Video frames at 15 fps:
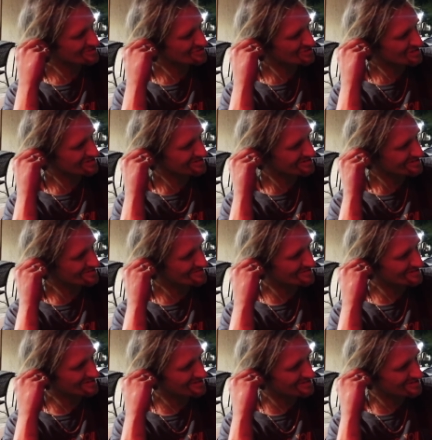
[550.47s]
damn, that
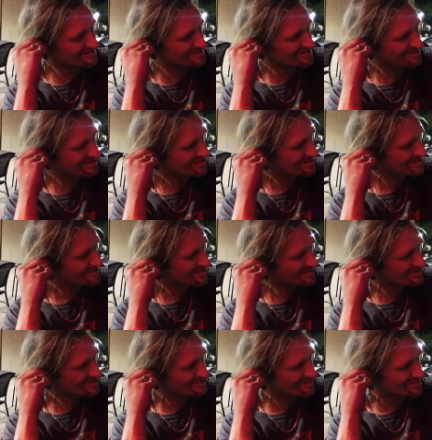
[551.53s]
was dope.
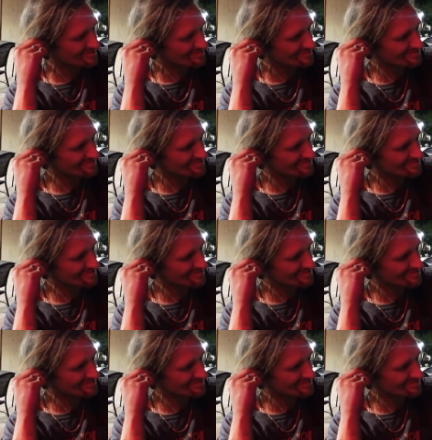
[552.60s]
That